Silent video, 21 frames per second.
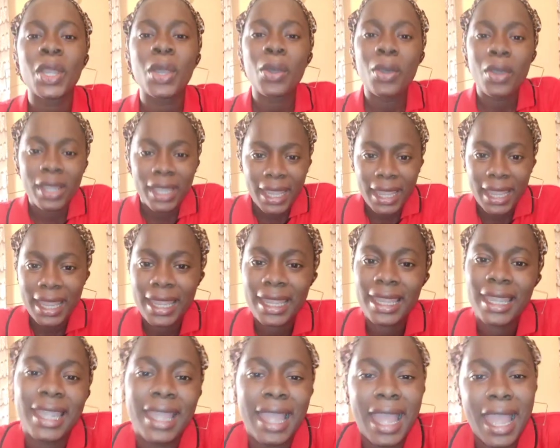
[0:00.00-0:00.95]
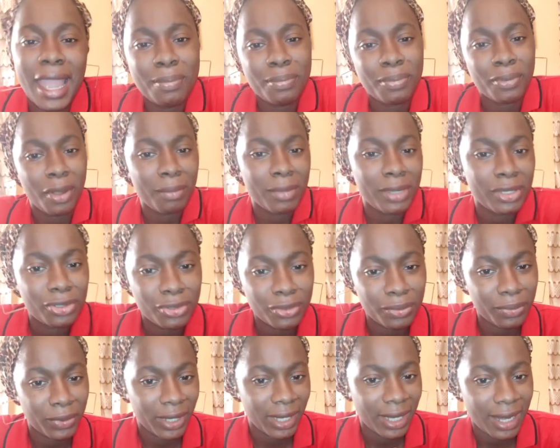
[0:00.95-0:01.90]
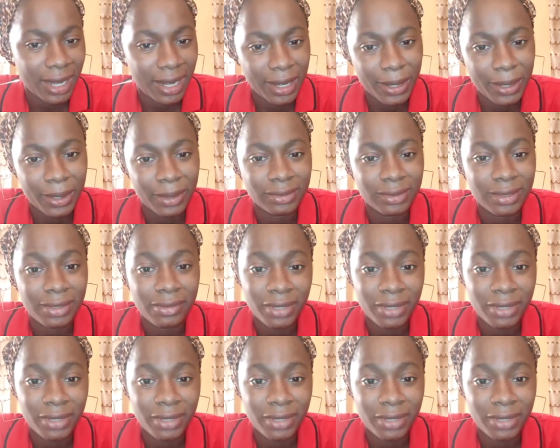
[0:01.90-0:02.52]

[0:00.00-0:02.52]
Okay, I promised to bring the